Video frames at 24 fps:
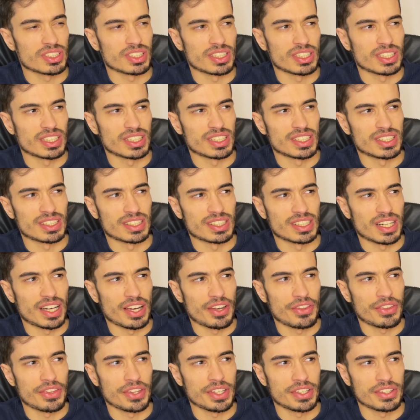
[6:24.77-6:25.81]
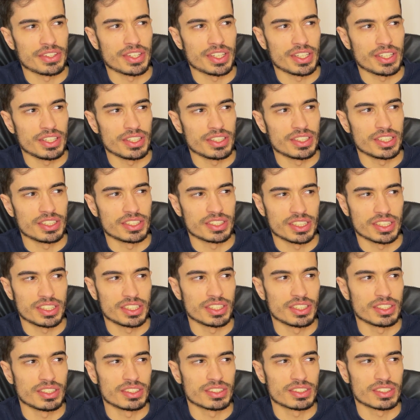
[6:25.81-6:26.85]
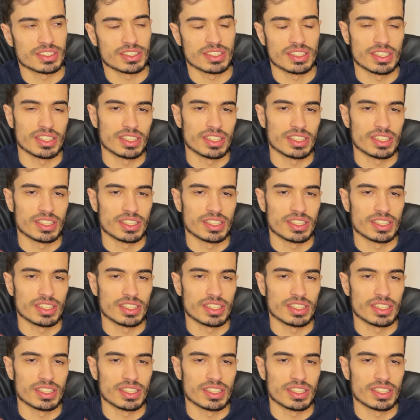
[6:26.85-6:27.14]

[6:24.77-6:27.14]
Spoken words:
I think they take it